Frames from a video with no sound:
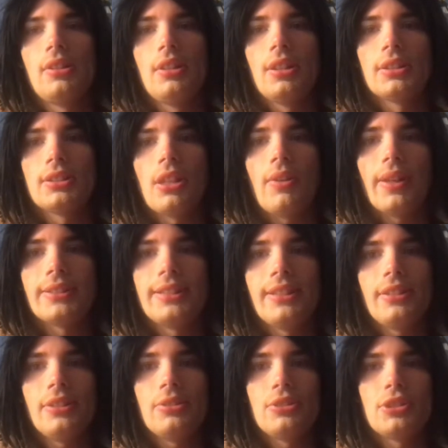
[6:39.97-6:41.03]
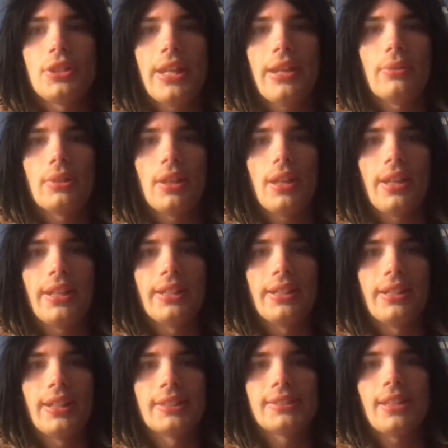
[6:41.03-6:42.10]
So I didn't lose Channel 9,
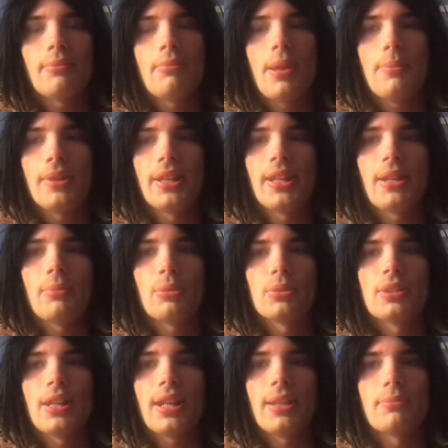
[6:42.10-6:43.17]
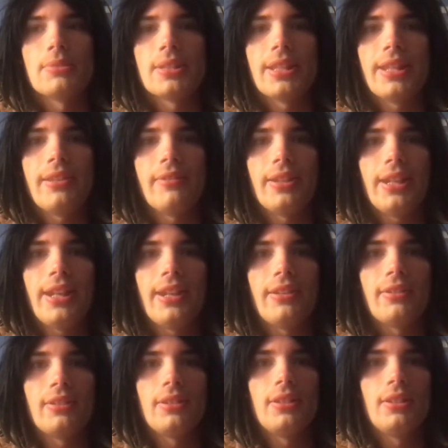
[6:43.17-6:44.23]
except maybe a couple times here and there.
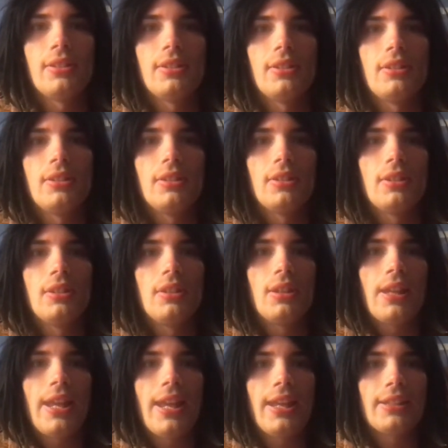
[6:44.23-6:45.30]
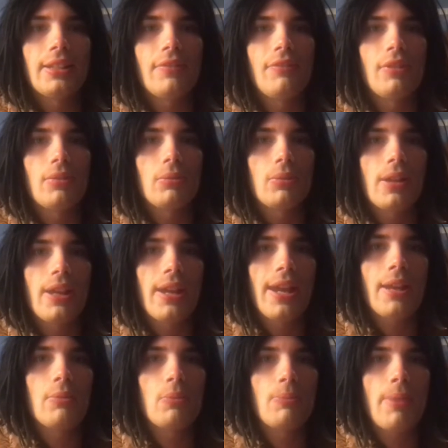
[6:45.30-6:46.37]
And if it
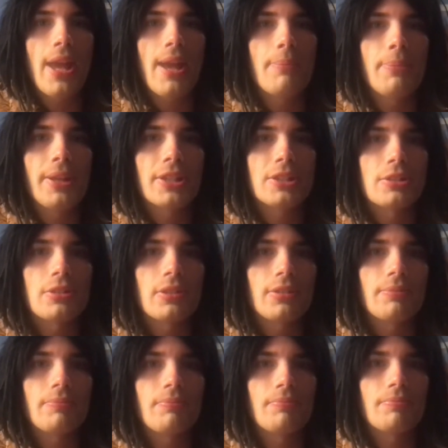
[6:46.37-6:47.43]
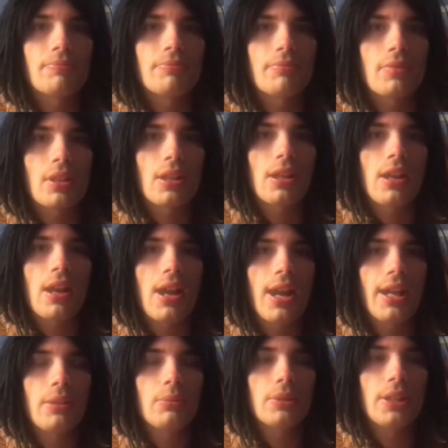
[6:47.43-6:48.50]
had bad picture, I
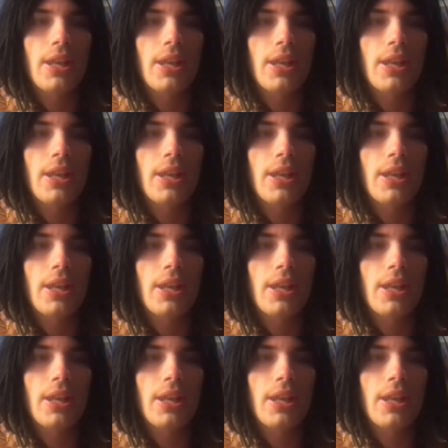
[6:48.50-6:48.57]
would,